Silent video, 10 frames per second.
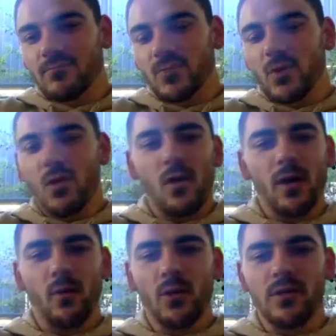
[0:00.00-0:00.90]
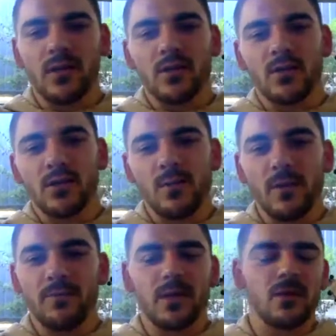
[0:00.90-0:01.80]
not quite worthy. You
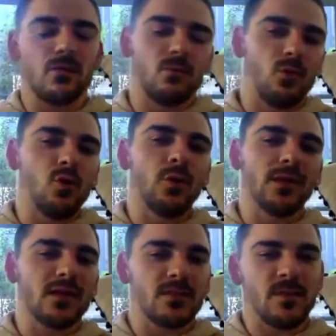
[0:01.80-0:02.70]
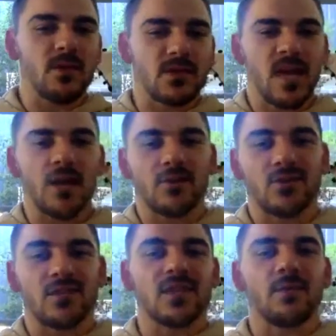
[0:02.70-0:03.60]
might be more willing to spend those calories
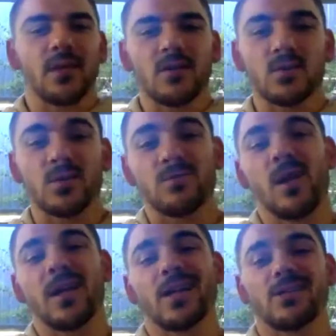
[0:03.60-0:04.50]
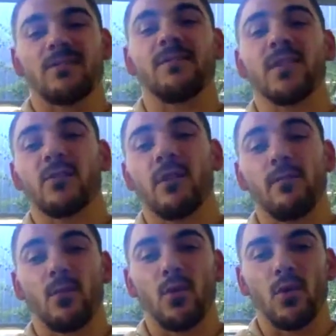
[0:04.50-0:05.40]
on something else, which might actually fill you up
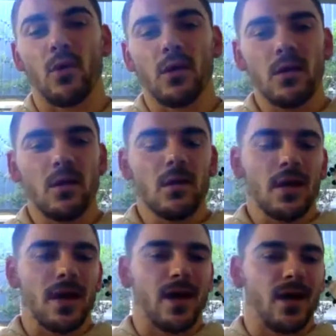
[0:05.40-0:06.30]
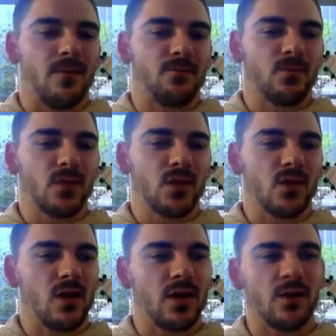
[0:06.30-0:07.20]
more.
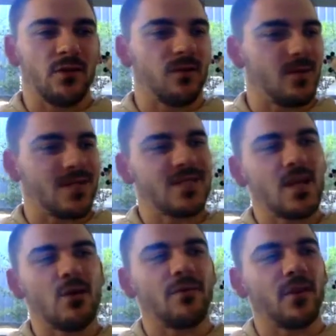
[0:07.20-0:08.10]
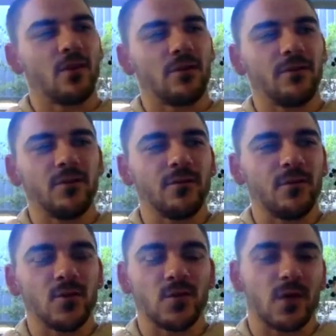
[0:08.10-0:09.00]
I know for myself, there are a few
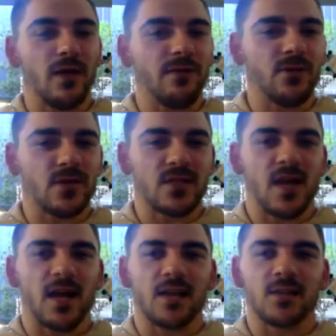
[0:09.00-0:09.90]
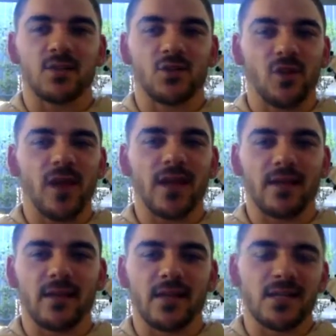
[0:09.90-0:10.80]
foods when I first started tracking
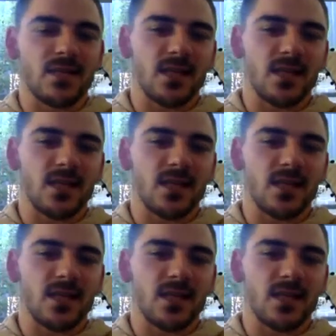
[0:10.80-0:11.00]
that I just